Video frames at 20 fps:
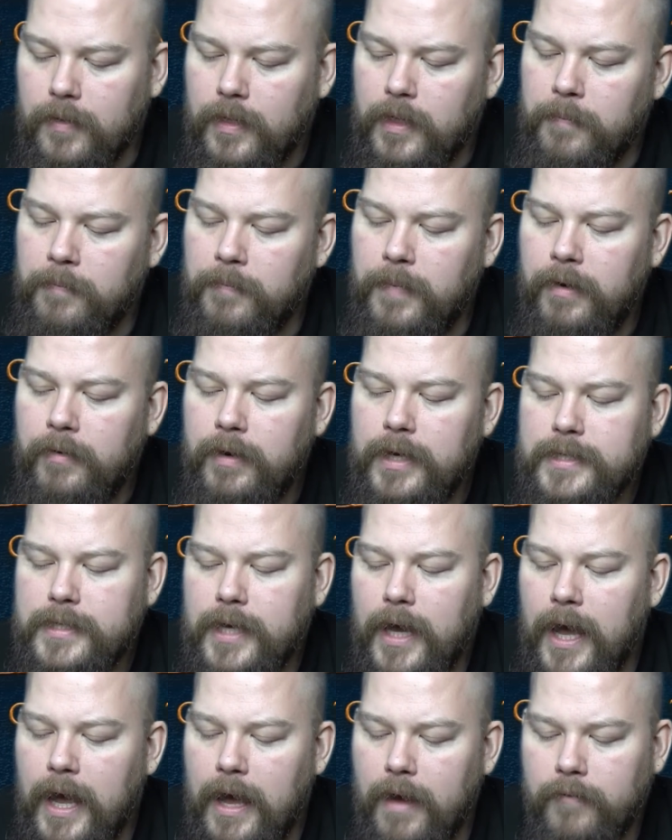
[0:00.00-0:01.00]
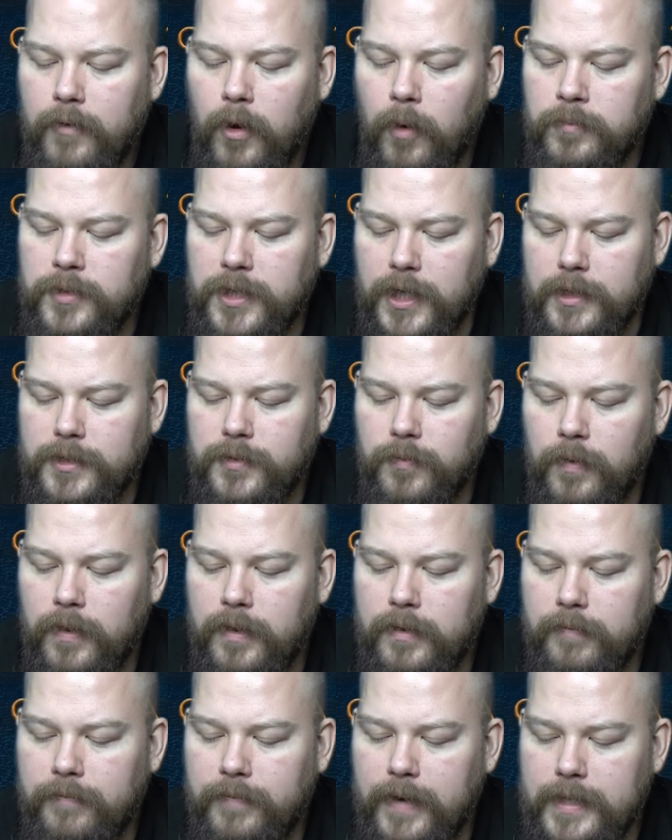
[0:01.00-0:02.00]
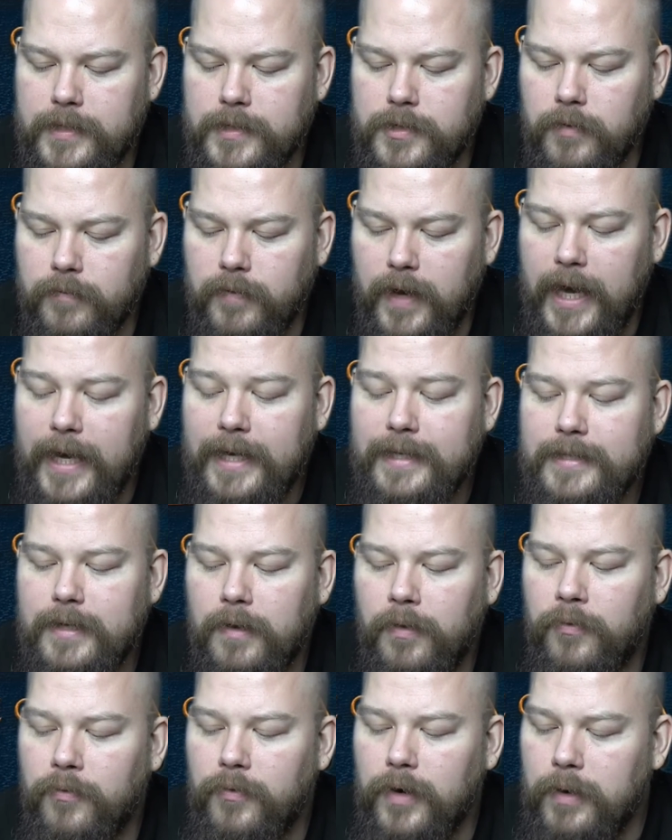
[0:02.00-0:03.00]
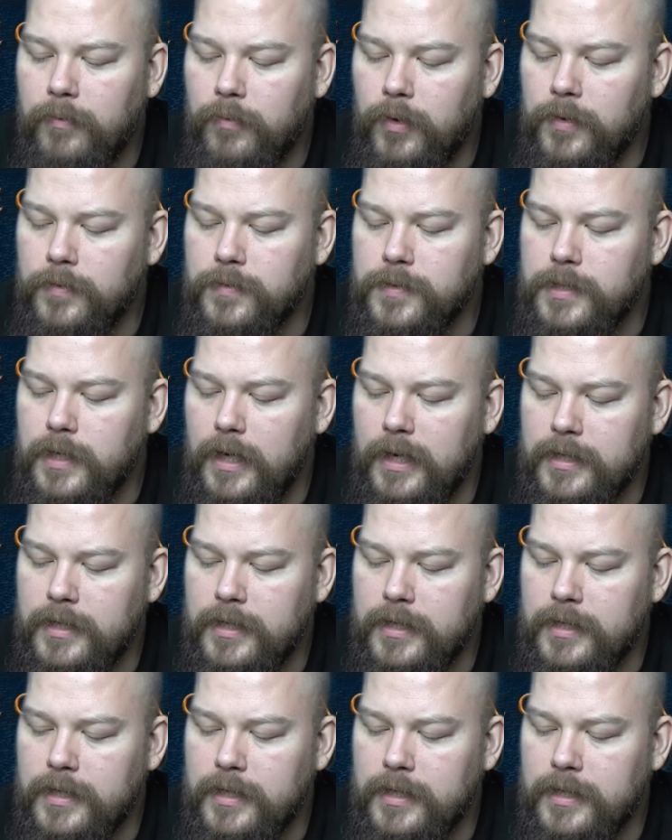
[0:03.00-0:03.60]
The mirror is a heavy object with defense of 8 and 3 wounds.